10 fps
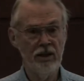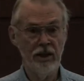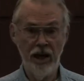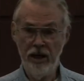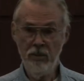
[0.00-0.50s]

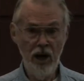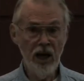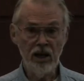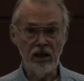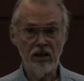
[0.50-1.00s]
And he meant
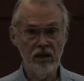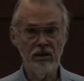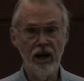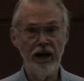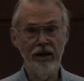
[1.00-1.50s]
it.
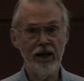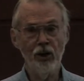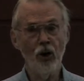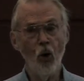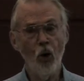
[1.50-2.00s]
I don't
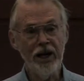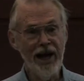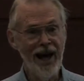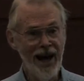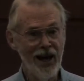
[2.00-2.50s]
know what he
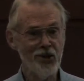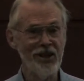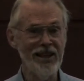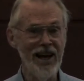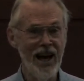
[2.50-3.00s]

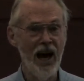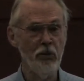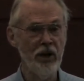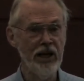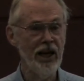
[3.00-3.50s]
actually had,
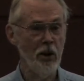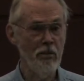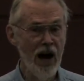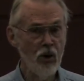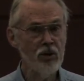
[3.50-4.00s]
but he had a
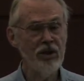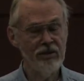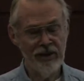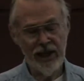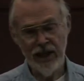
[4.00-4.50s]
mountain of
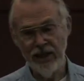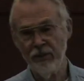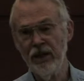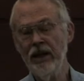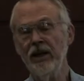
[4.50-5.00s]
gallium.
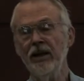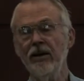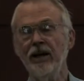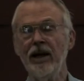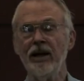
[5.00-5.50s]

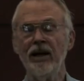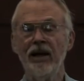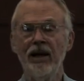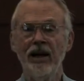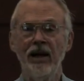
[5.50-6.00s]
Well,
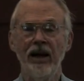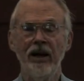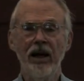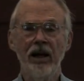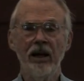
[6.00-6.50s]

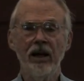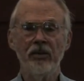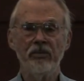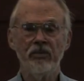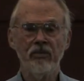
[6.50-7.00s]
then
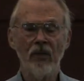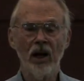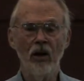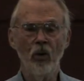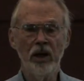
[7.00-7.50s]

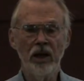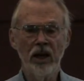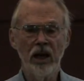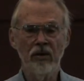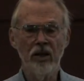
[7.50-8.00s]
we did
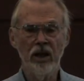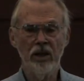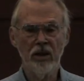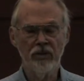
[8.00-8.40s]
have another